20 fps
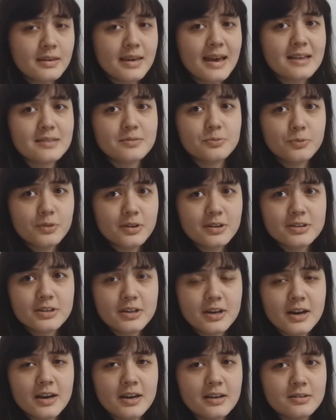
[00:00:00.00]
Yes,
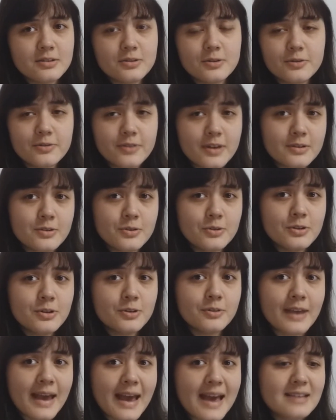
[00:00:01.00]
Russia and the Soviet
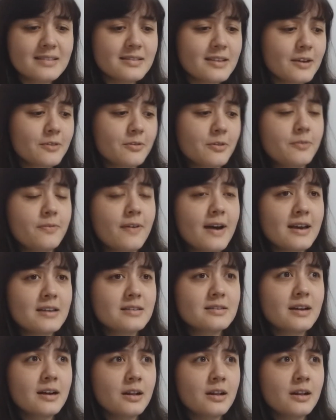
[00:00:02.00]
Union has sacrificed